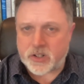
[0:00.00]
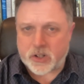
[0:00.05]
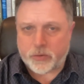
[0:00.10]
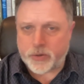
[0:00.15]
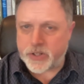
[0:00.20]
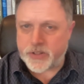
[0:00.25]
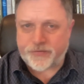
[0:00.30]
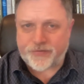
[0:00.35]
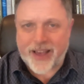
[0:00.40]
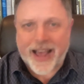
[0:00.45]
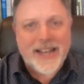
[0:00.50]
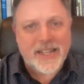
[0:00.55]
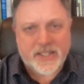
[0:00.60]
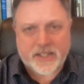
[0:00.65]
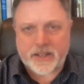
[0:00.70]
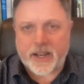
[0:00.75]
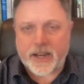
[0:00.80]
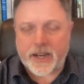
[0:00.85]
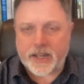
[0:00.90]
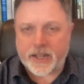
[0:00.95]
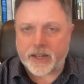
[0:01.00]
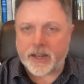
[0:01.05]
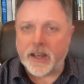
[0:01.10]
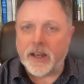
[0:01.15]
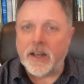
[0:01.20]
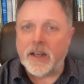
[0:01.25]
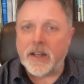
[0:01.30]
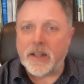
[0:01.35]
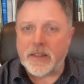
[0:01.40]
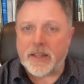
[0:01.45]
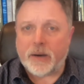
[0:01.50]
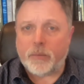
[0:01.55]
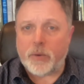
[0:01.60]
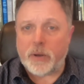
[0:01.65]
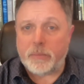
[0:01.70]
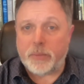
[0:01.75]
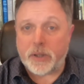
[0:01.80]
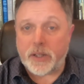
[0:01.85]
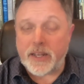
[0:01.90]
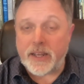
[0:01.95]
So it's fascinating that we
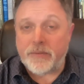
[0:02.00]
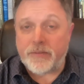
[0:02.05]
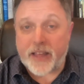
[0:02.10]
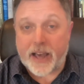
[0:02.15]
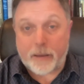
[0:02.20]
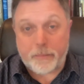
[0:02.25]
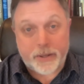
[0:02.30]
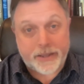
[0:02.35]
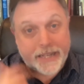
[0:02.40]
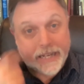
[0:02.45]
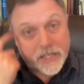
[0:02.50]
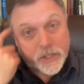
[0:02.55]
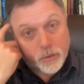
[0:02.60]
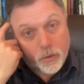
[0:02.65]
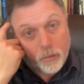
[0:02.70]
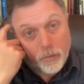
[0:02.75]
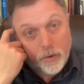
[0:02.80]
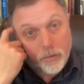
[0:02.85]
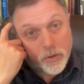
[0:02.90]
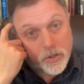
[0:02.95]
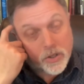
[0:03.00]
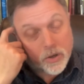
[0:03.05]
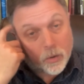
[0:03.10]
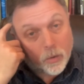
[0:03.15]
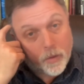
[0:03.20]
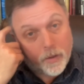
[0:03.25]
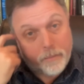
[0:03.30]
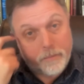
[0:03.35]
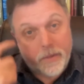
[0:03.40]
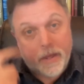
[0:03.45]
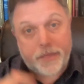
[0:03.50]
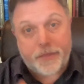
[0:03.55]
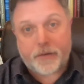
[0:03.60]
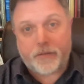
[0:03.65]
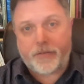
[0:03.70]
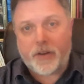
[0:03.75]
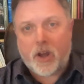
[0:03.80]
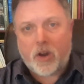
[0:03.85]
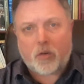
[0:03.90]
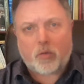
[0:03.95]
believe that. But that's what we were told, the myth
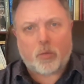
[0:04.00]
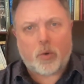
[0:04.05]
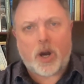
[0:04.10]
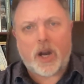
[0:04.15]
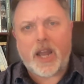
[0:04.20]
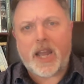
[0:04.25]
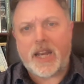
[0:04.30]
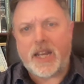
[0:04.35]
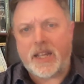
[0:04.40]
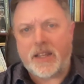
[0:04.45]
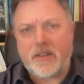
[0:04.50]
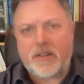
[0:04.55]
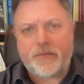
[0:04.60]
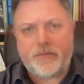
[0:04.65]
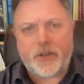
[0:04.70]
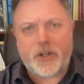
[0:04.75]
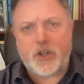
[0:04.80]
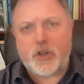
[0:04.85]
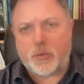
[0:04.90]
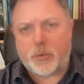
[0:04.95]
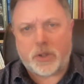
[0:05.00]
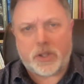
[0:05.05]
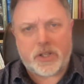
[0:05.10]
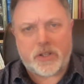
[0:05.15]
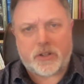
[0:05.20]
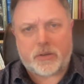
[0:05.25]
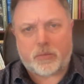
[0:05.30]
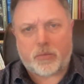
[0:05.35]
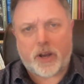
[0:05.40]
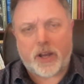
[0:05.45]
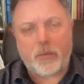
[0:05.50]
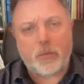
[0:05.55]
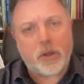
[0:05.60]
of rugged individualism, right?